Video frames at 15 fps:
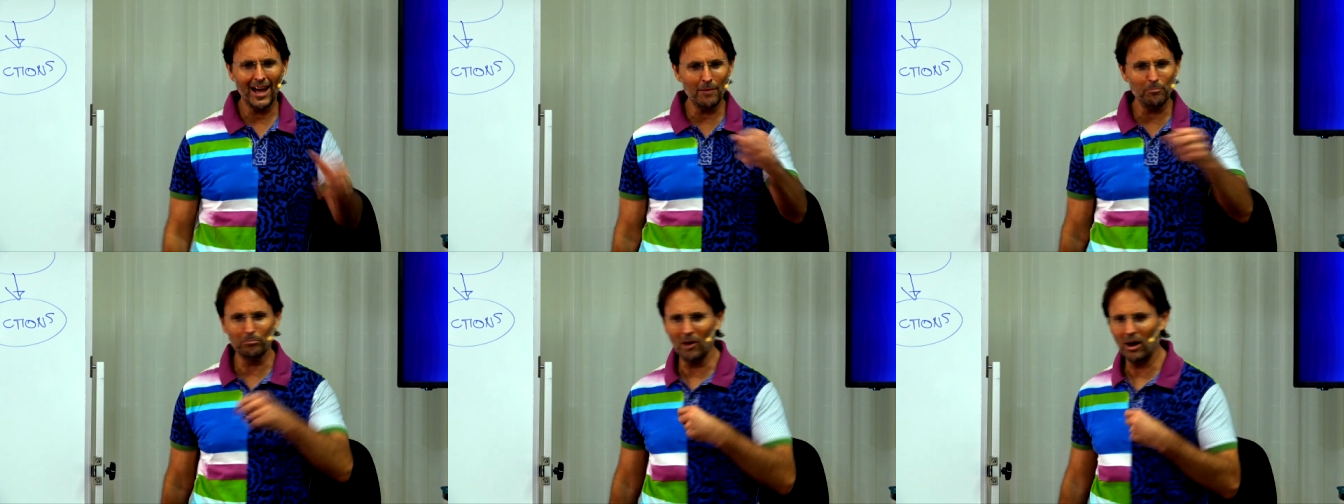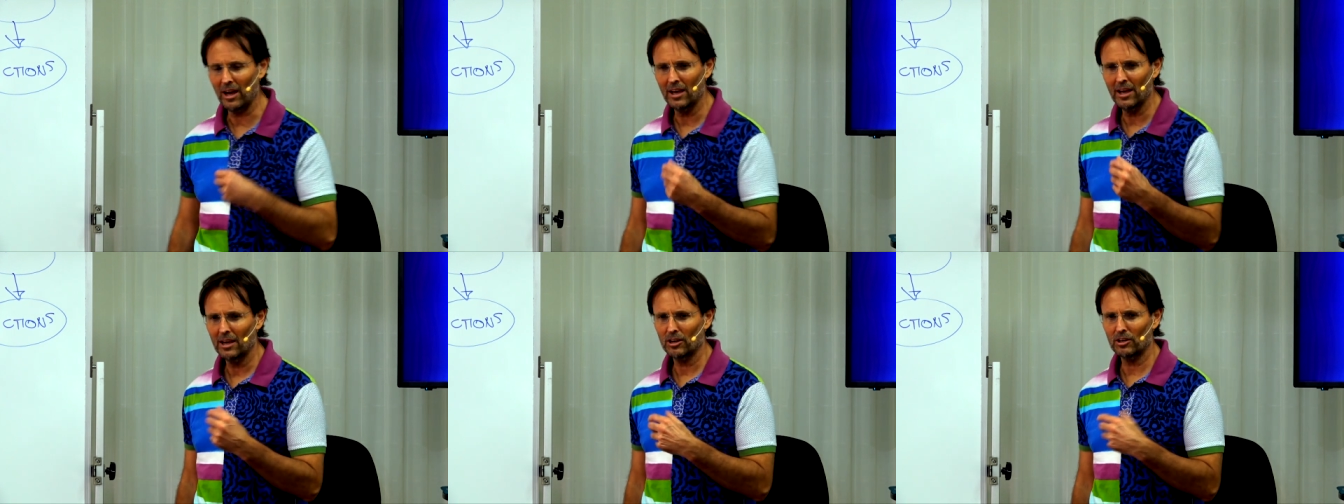And
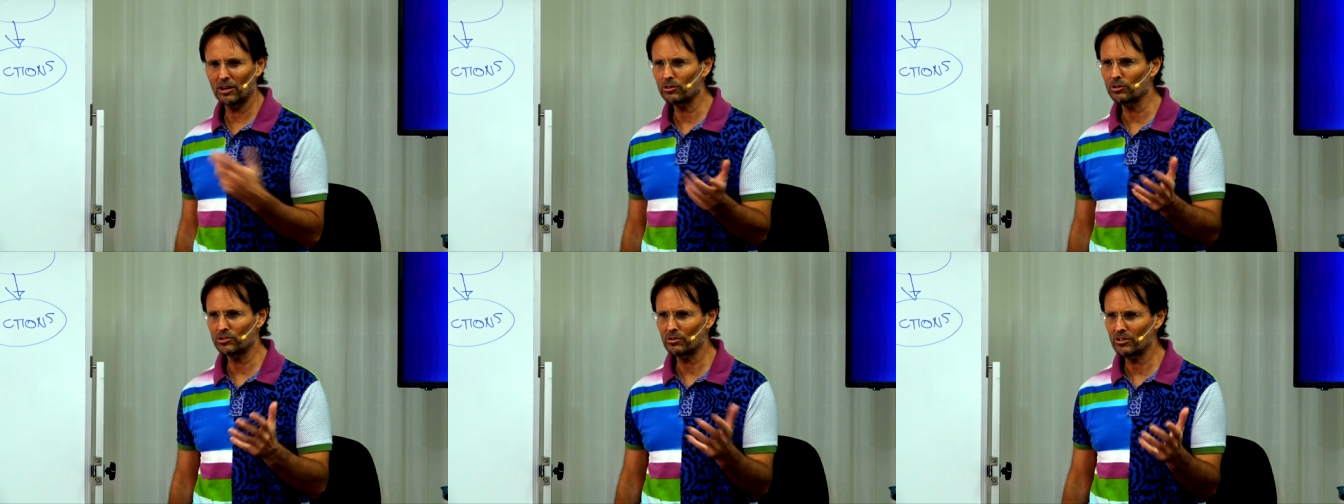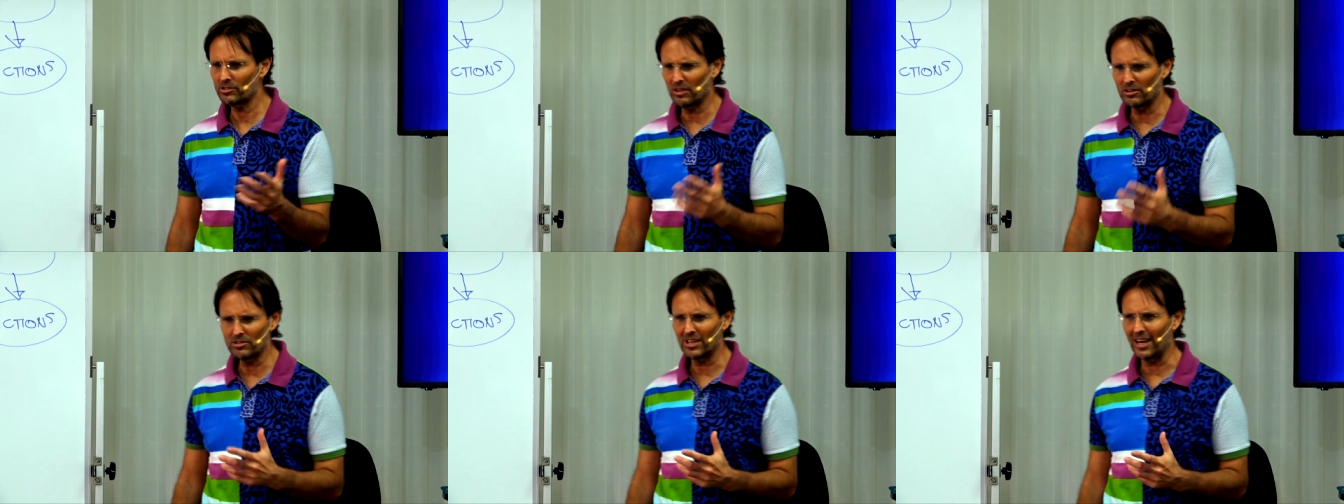God was
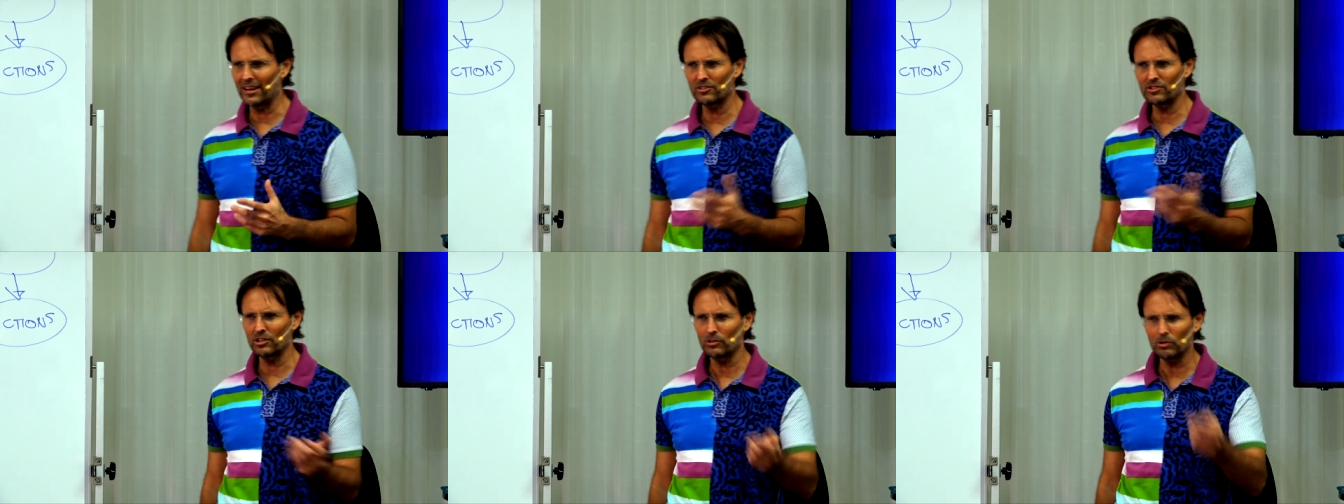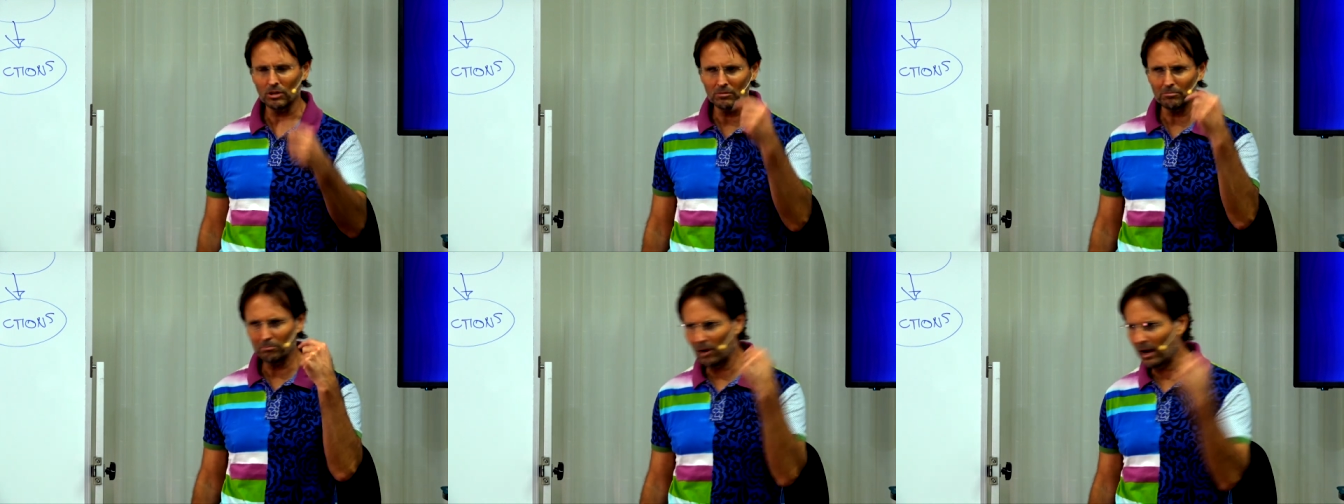also saying to you,
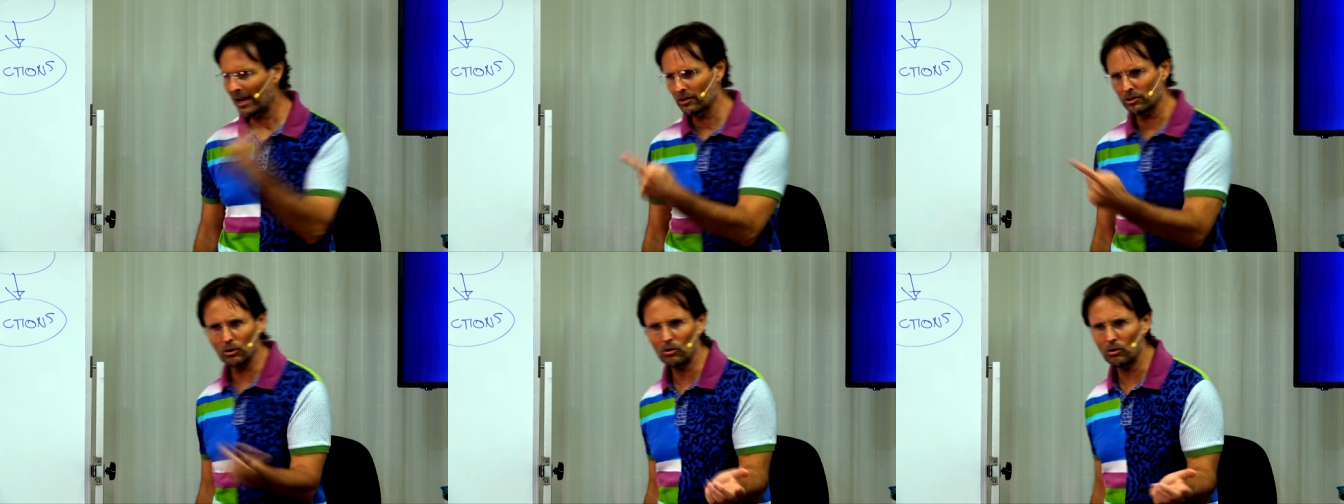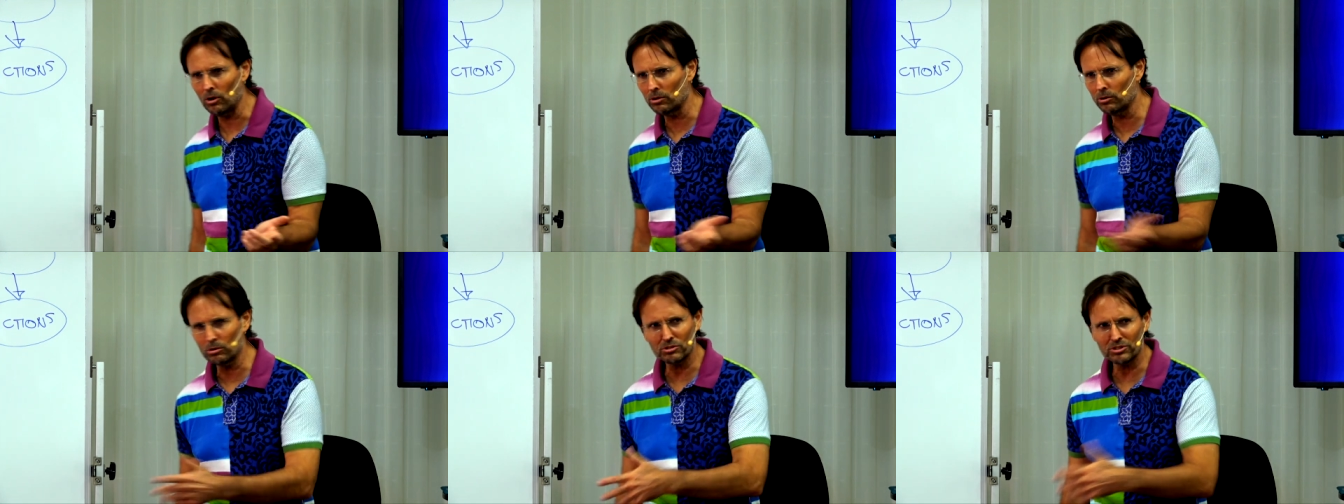look, my
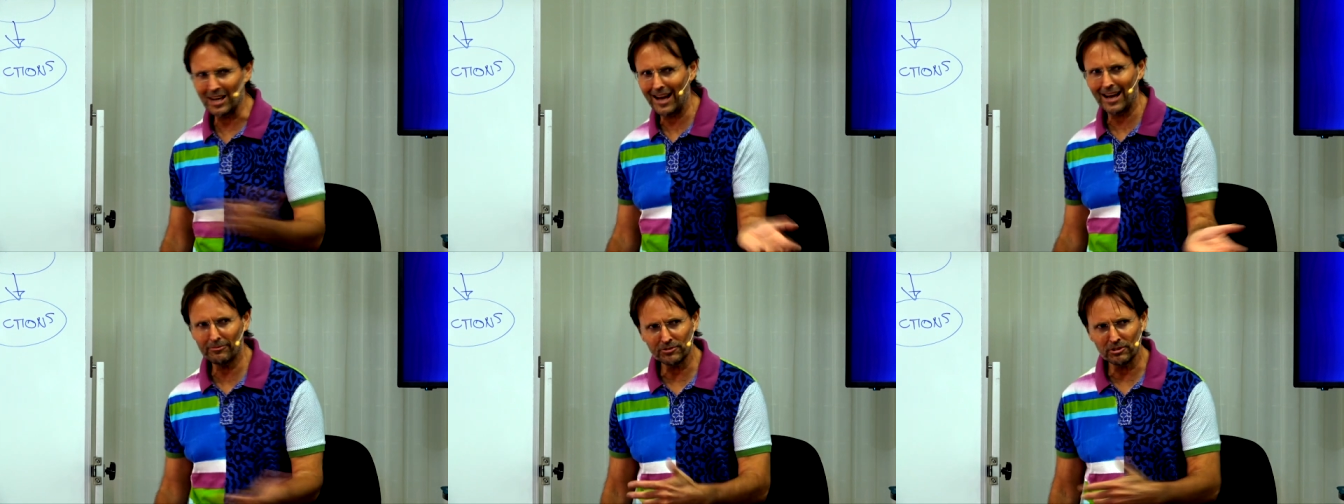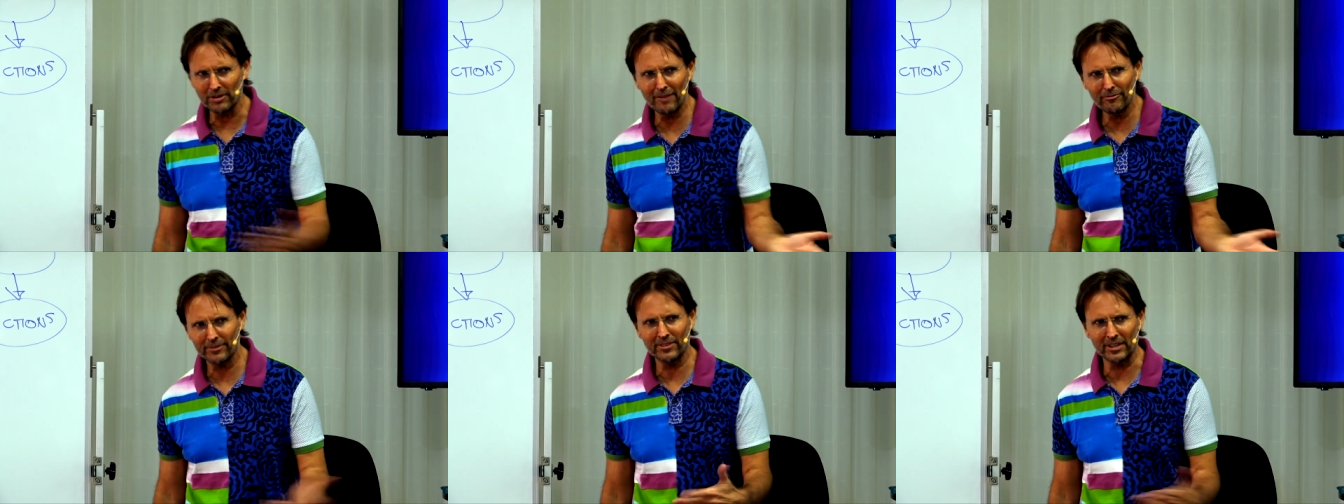law looks after
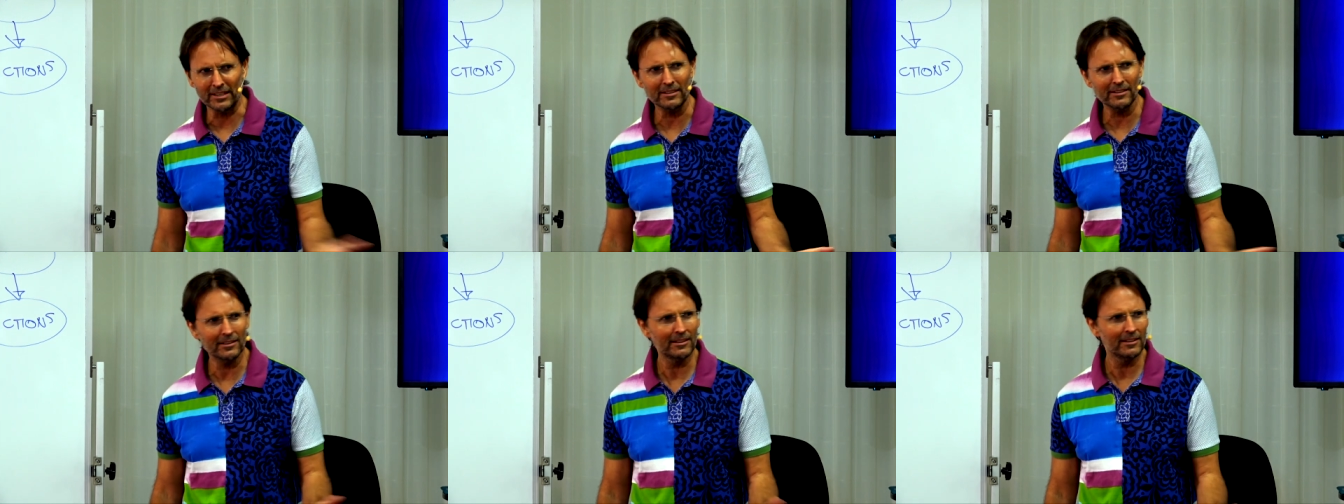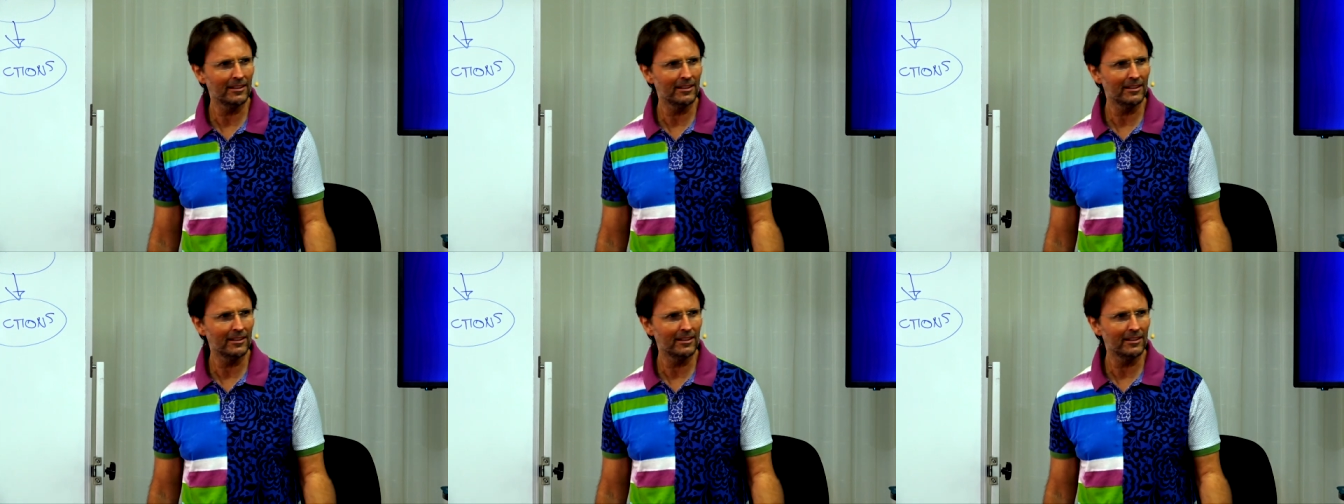everything.